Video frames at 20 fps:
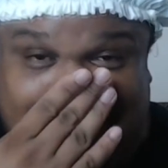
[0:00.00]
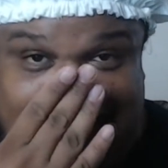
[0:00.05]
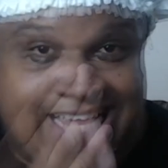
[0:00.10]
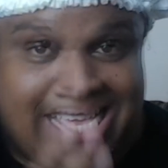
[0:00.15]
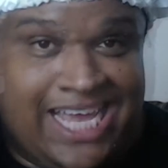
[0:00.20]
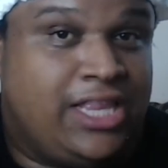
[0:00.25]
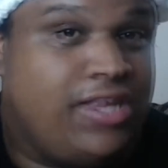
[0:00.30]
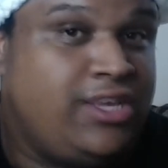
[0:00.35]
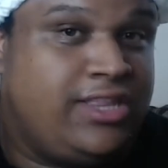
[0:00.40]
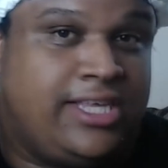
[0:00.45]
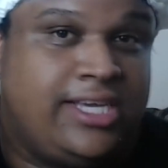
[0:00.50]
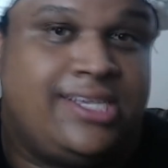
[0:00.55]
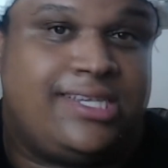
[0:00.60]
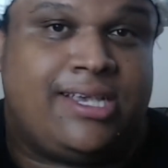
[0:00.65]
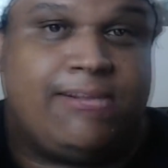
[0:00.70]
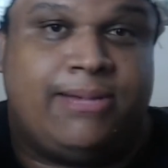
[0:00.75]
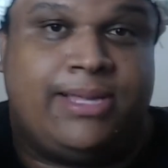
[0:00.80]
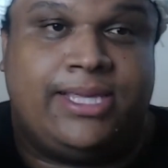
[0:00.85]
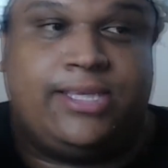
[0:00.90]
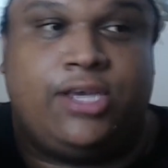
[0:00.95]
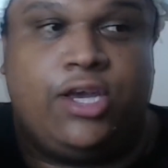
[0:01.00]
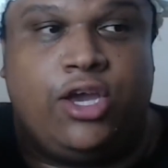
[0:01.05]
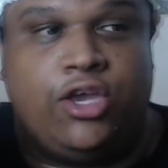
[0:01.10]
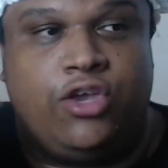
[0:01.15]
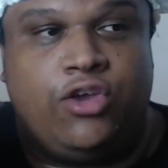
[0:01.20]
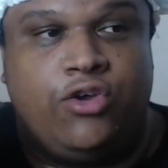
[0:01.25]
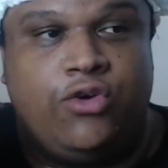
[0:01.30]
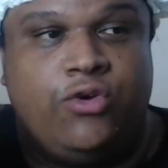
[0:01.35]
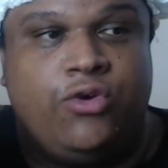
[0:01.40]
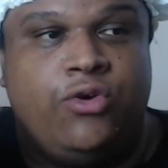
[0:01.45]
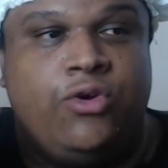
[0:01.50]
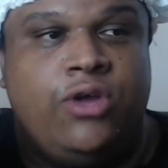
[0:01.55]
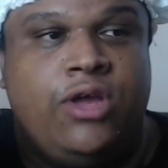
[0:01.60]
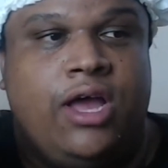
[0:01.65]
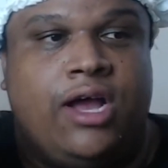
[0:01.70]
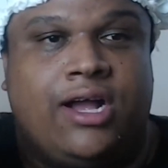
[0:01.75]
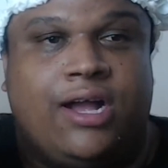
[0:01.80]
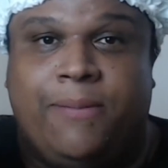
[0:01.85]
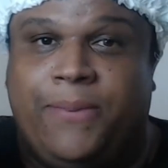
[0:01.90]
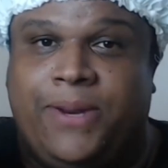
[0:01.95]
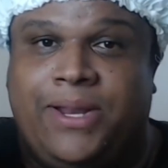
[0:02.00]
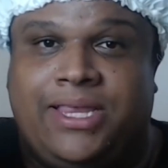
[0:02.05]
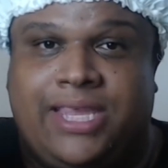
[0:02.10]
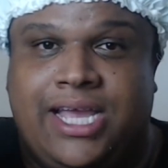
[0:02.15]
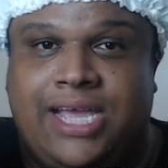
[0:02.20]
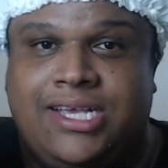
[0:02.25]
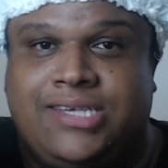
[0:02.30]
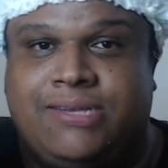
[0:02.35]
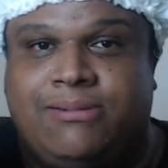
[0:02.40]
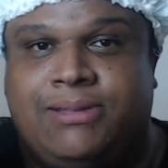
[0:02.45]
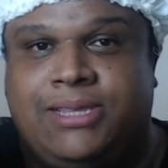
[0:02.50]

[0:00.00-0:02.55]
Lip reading: At the end of this, I'm going to tell you a couple of things.